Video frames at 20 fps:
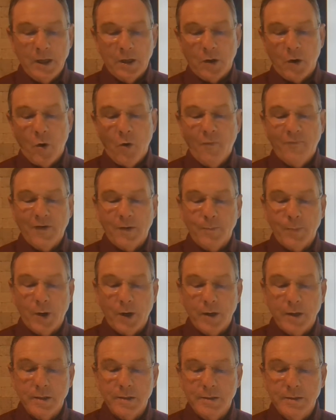
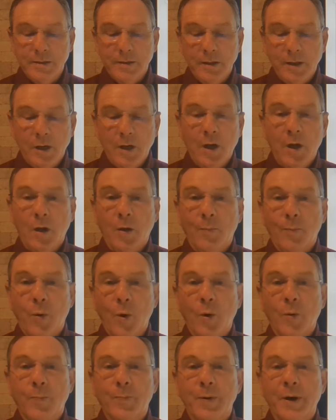overburden,
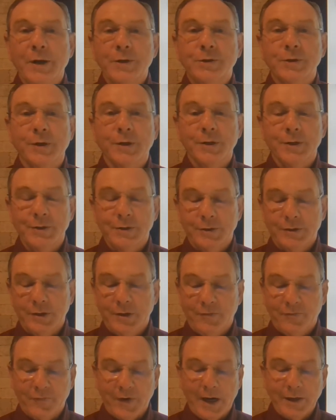pore pressures,
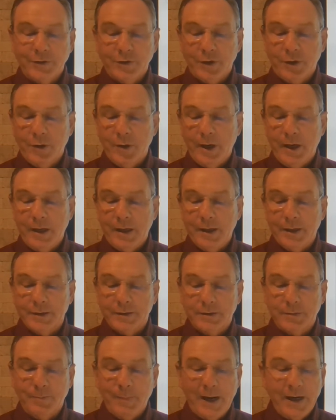fracture
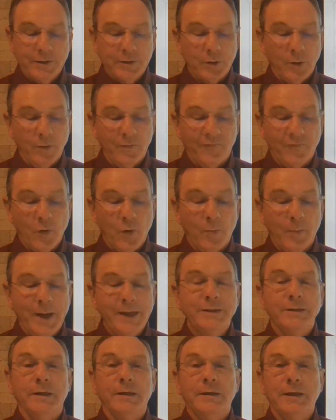gradients based on
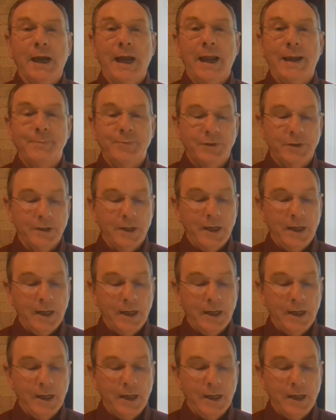formation types